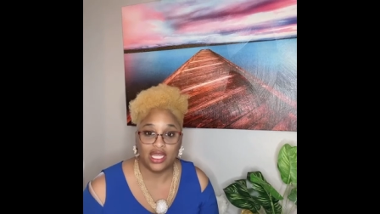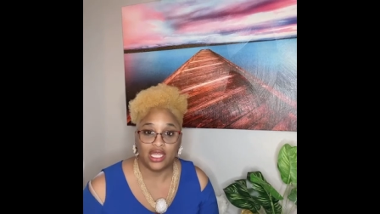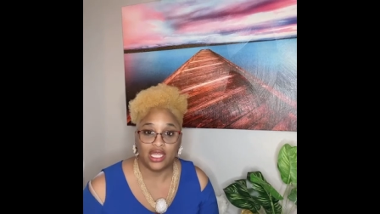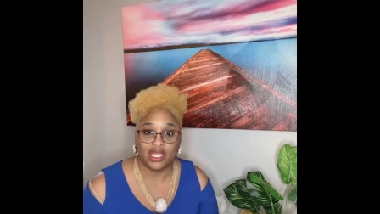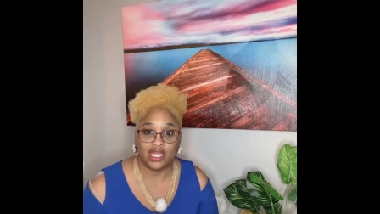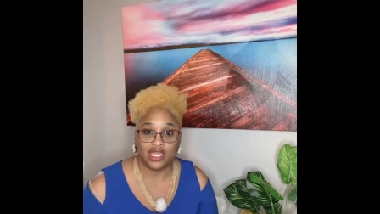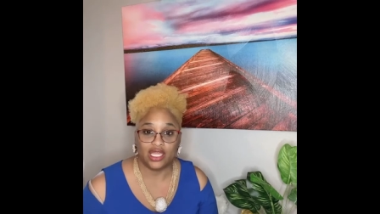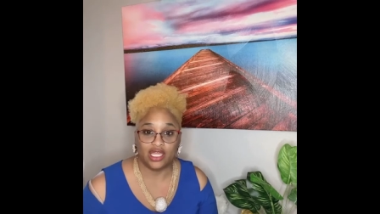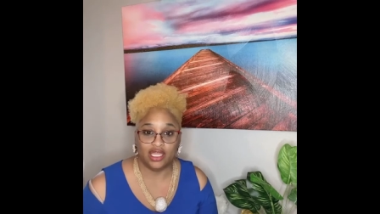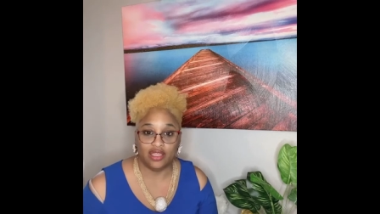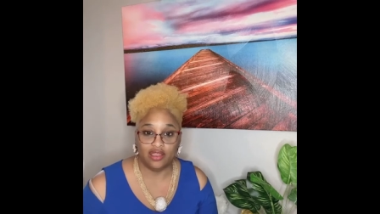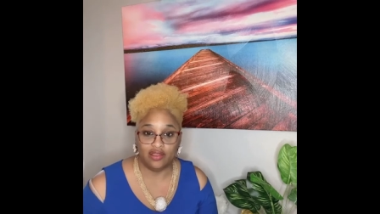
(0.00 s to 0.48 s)

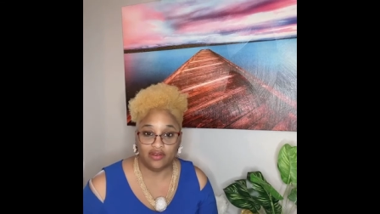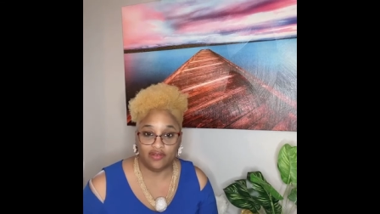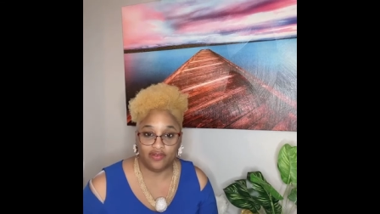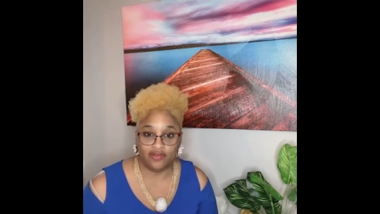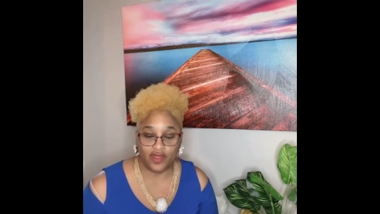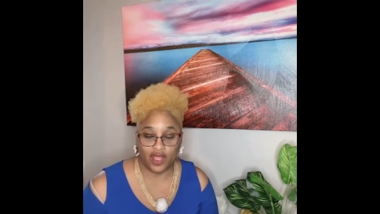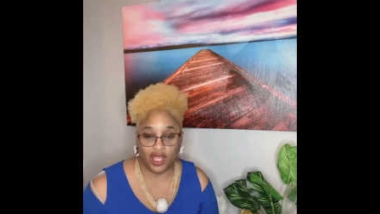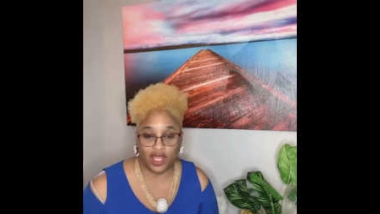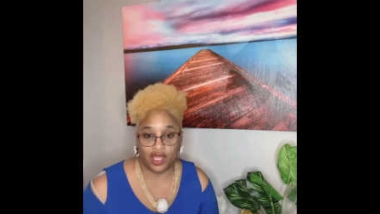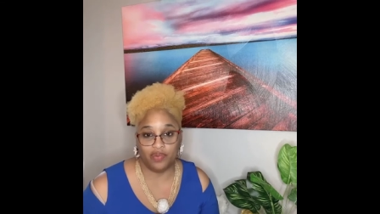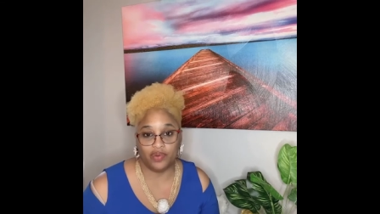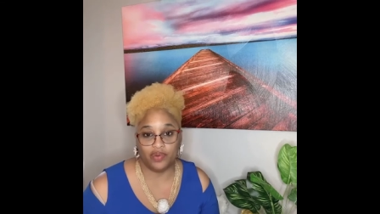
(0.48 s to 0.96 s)
if
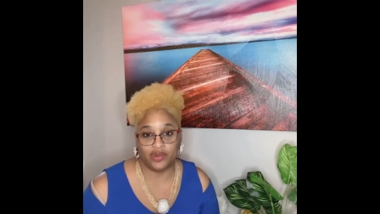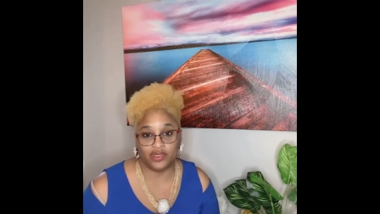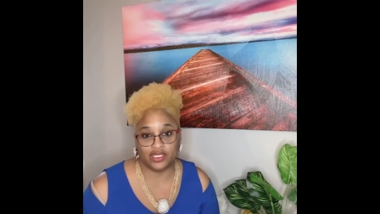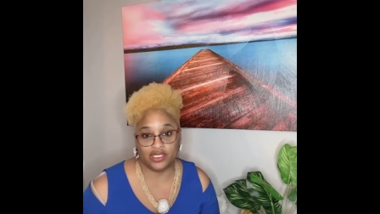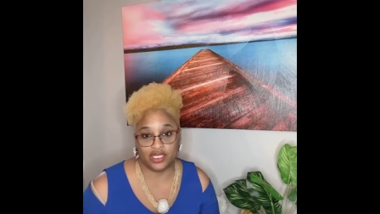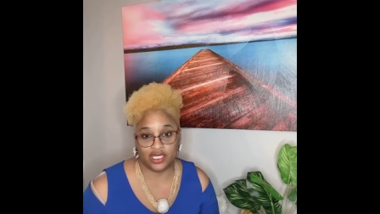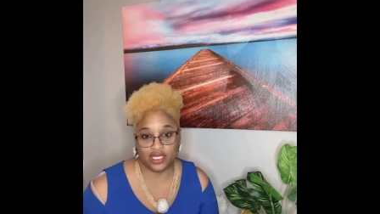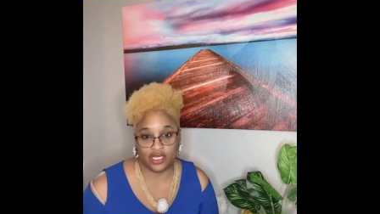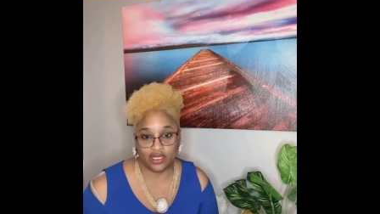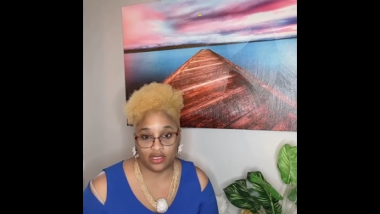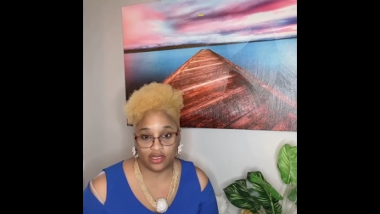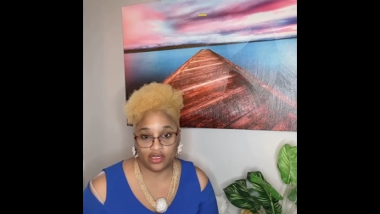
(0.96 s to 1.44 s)
a
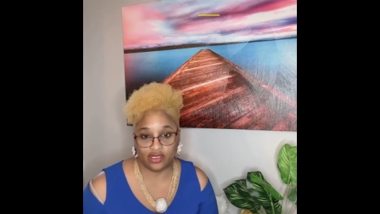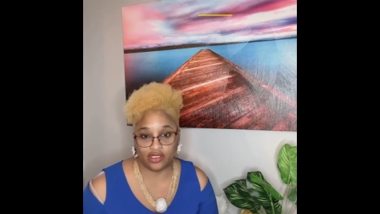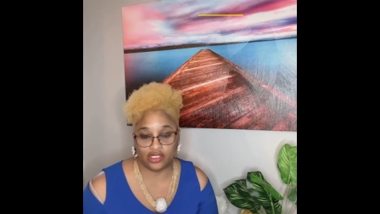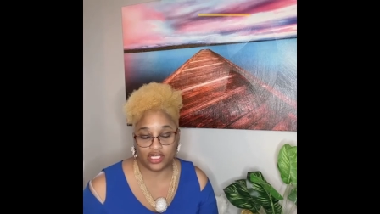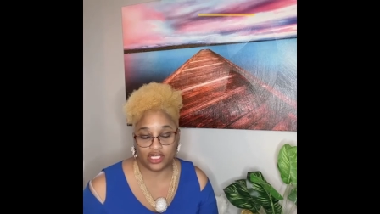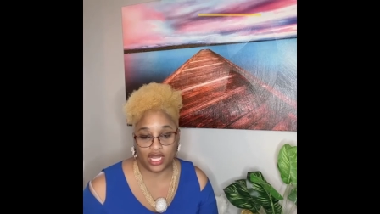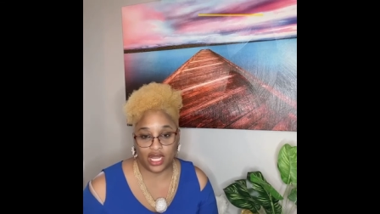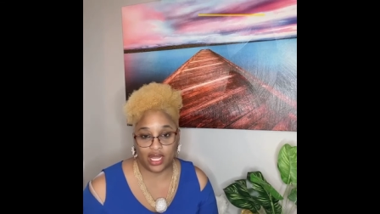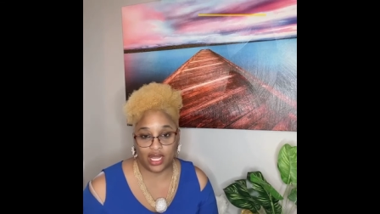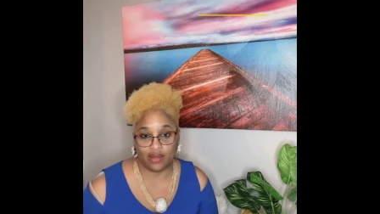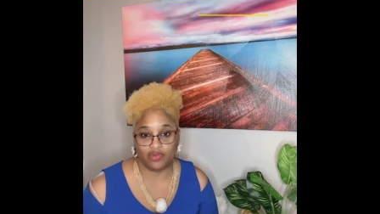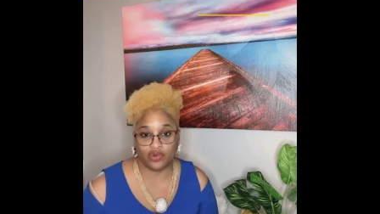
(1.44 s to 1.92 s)
particular
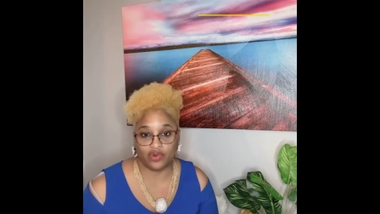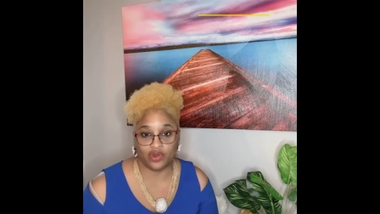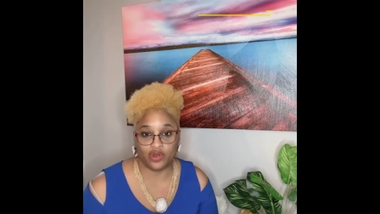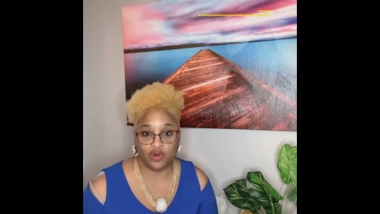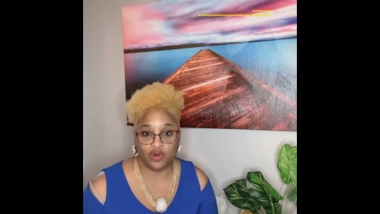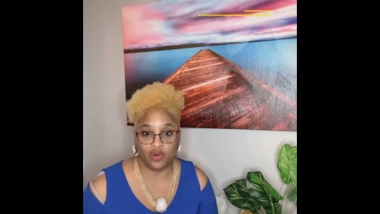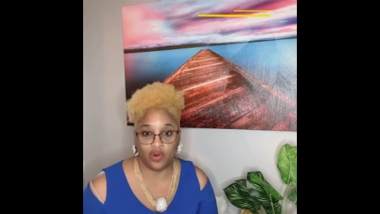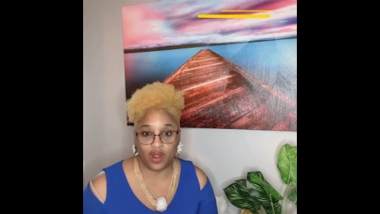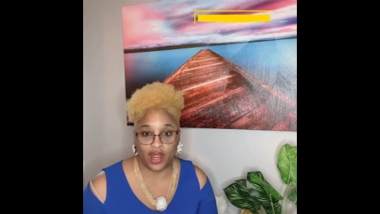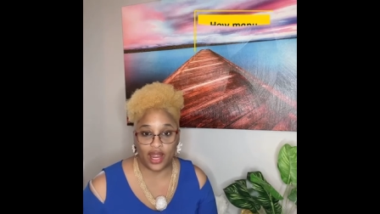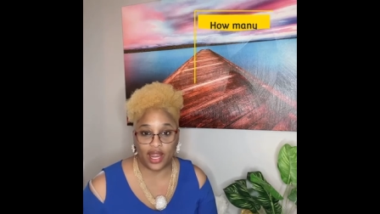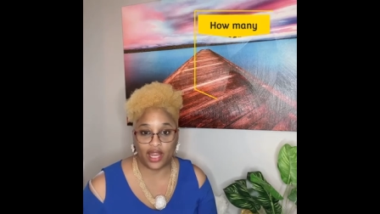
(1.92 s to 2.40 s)
job
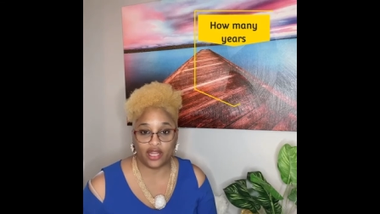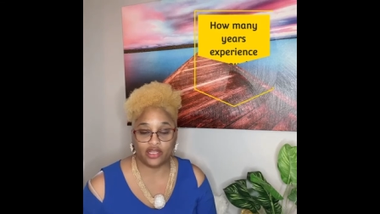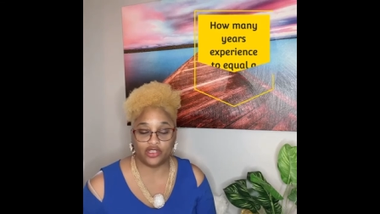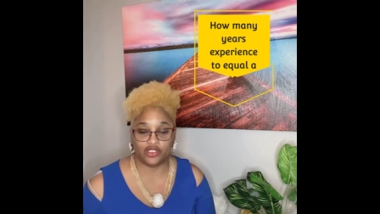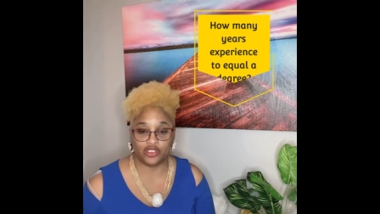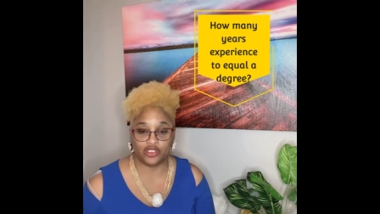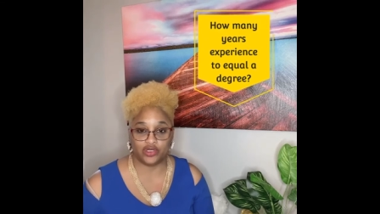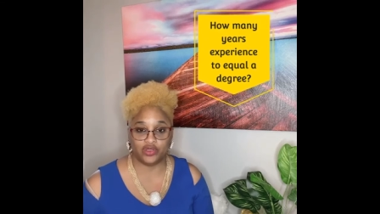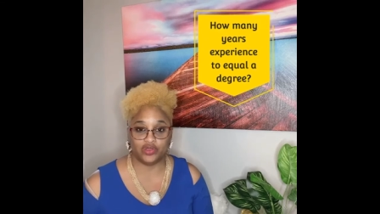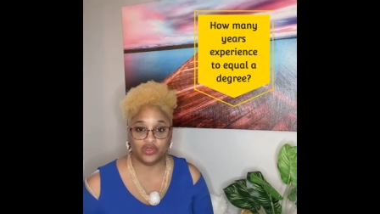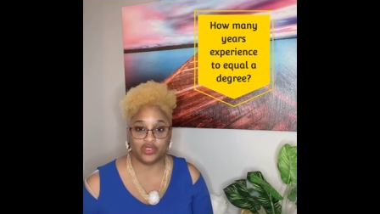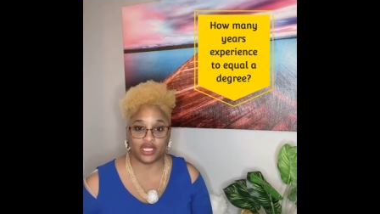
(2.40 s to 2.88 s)
requires
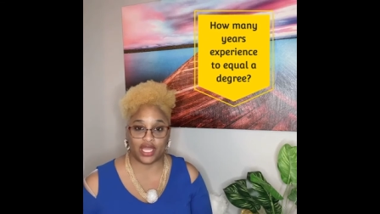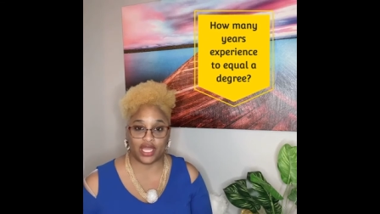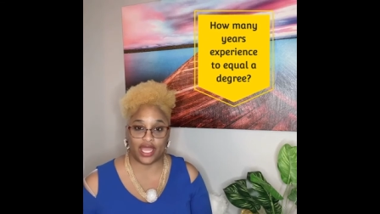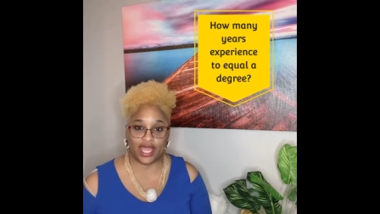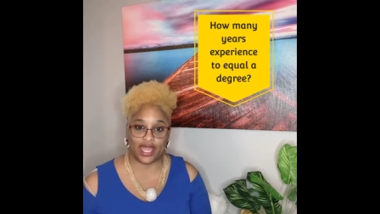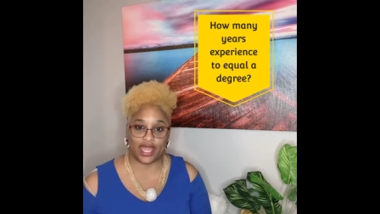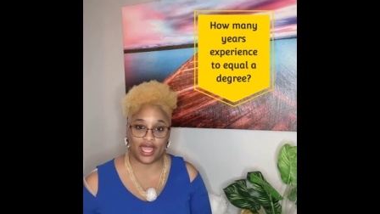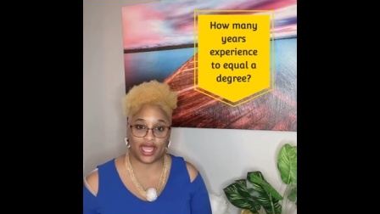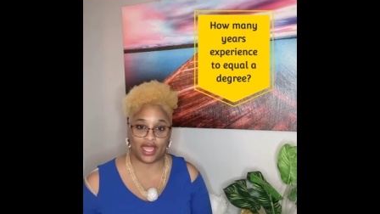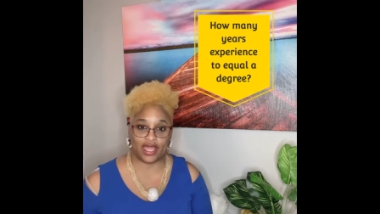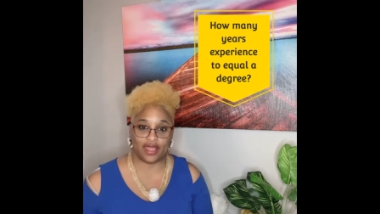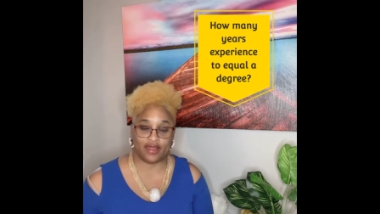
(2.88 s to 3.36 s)
you to
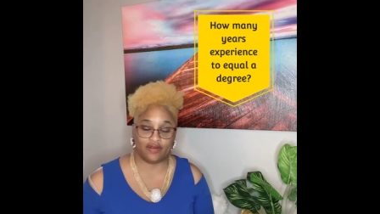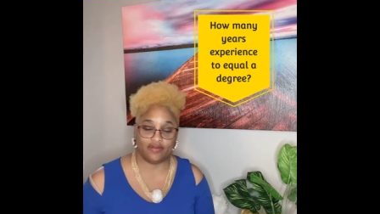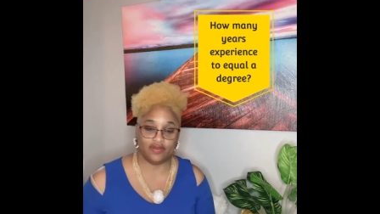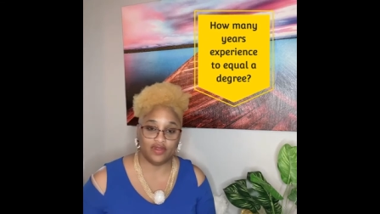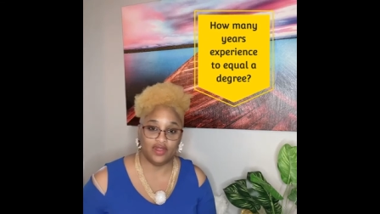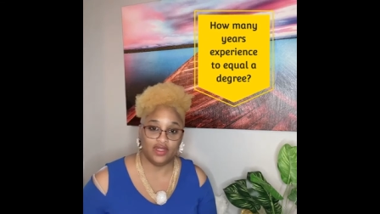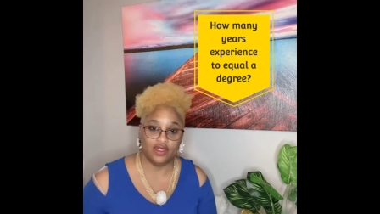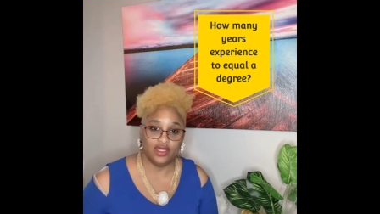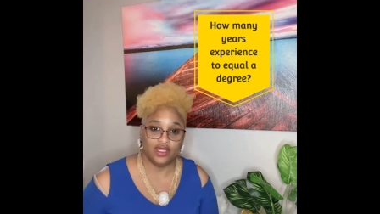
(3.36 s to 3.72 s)
have